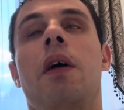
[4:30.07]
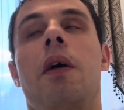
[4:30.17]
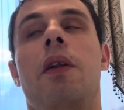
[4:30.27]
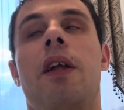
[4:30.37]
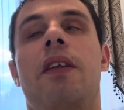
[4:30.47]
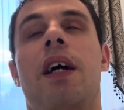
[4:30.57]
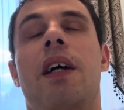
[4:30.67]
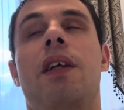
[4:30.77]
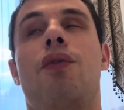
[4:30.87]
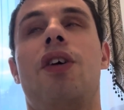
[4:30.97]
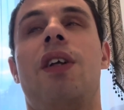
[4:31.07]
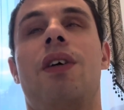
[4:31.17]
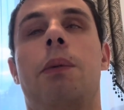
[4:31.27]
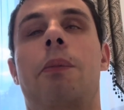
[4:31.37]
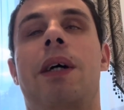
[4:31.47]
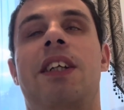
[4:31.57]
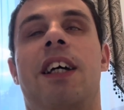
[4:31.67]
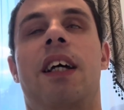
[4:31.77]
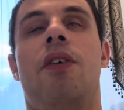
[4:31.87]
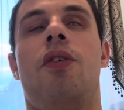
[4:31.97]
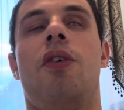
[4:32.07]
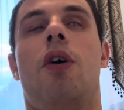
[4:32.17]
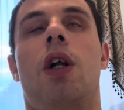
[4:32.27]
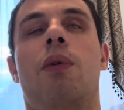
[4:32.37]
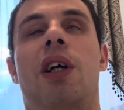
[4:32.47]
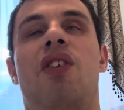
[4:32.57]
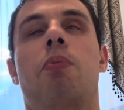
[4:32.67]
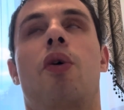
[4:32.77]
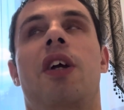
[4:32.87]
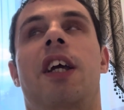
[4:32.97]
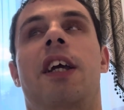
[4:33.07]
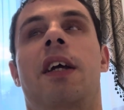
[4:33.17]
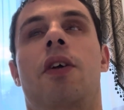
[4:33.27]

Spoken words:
the first developer beta is always buggy.